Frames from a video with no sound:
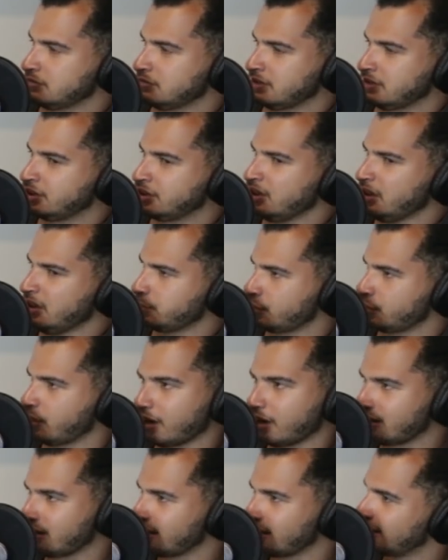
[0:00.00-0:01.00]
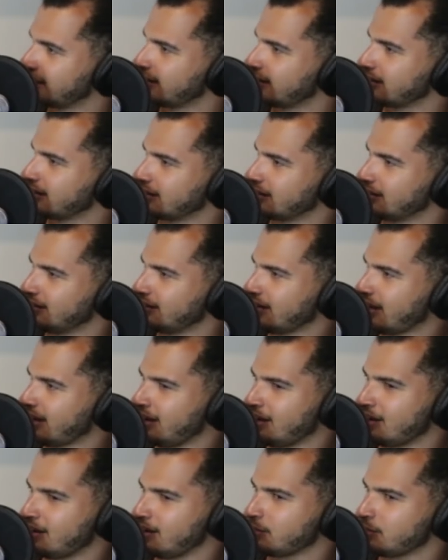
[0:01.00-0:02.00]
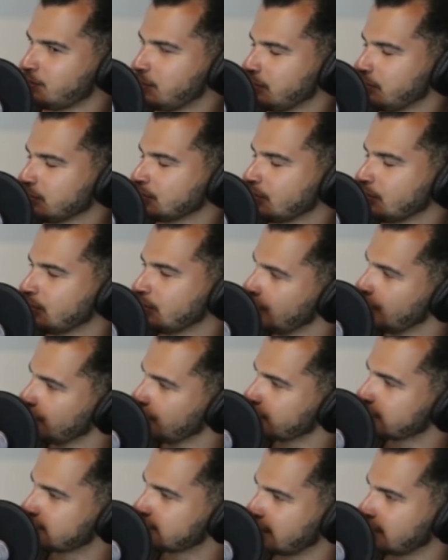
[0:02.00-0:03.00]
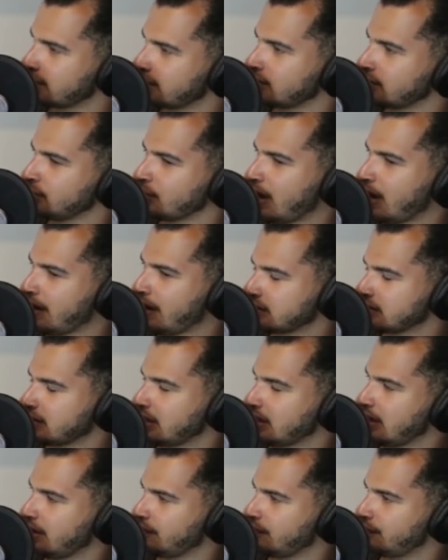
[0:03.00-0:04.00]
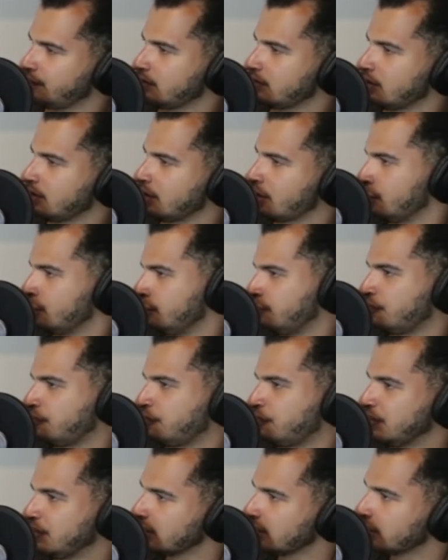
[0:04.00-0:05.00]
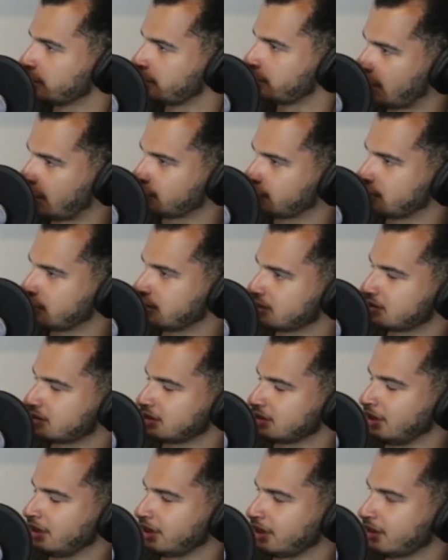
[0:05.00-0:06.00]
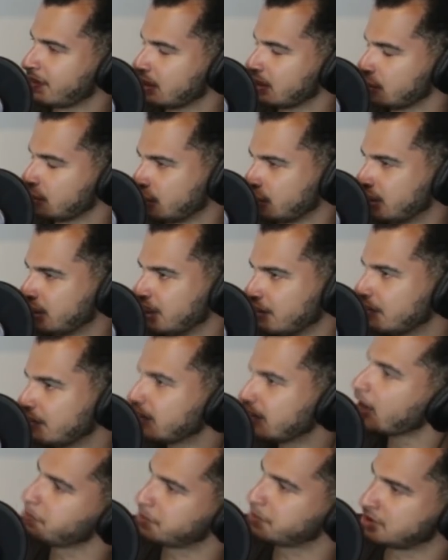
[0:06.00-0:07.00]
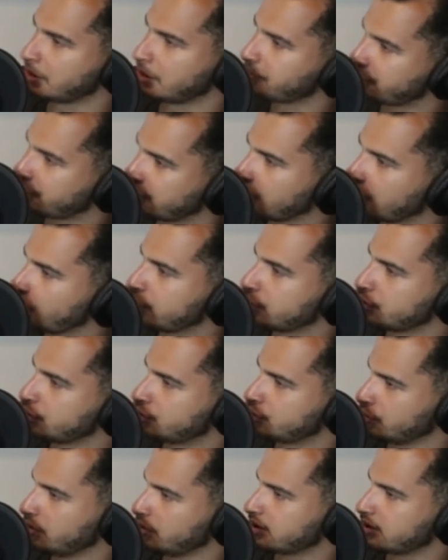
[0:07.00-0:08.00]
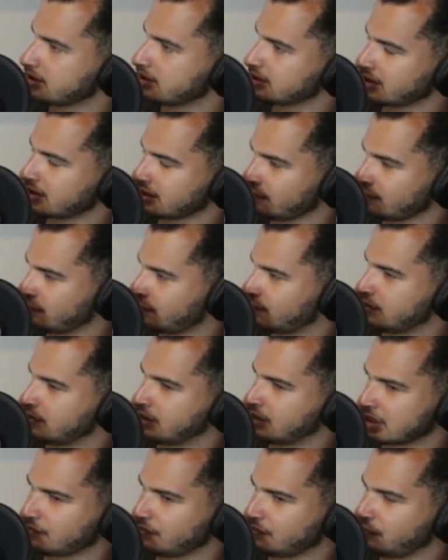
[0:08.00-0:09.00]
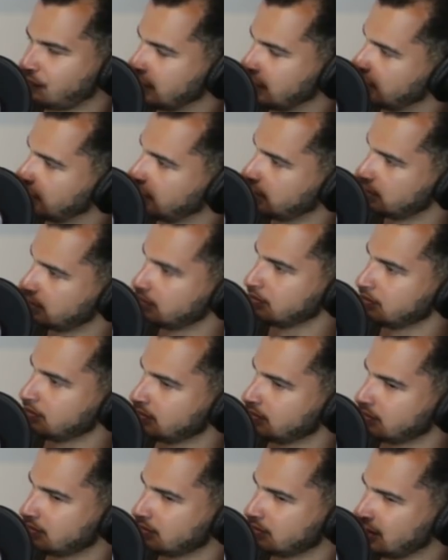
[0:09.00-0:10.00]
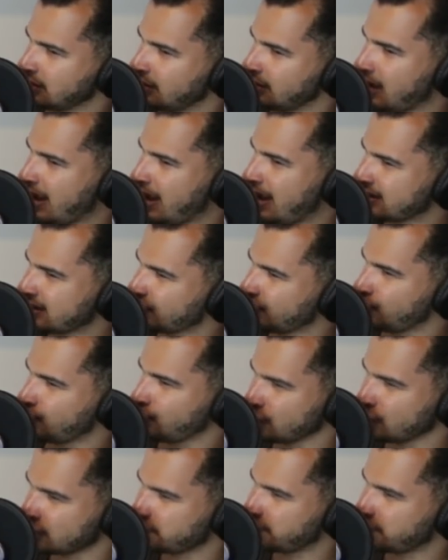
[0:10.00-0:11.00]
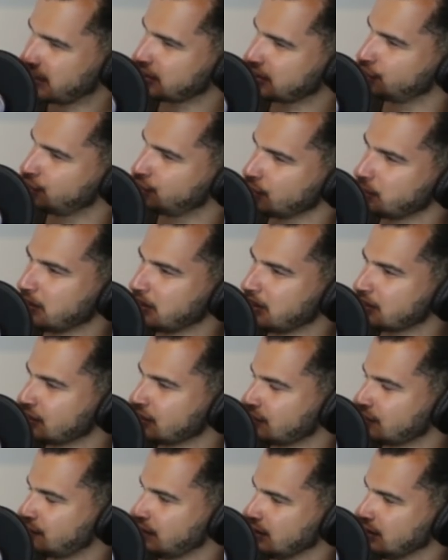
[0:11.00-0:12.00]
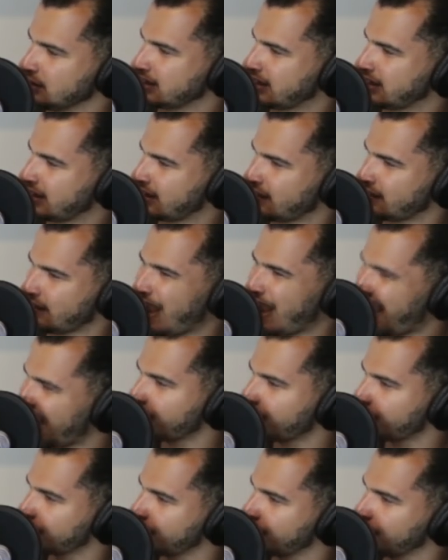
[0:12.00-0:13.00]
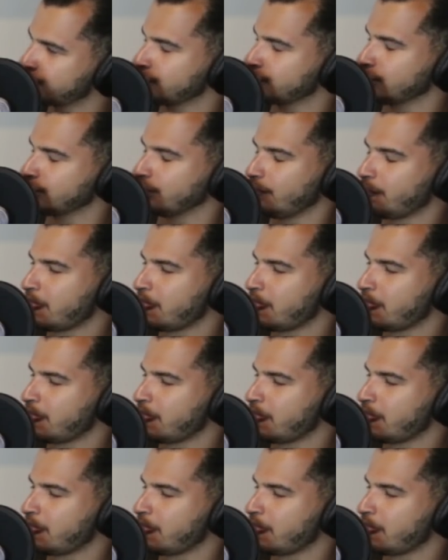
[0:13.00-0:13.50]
dump truck, you know? And people don't notice that you have to have a good feel about this, and like you're giving up something when you're doing this. Like it doesn't feel, you know, as crisp as it should be. It just feels like kind of agricultural.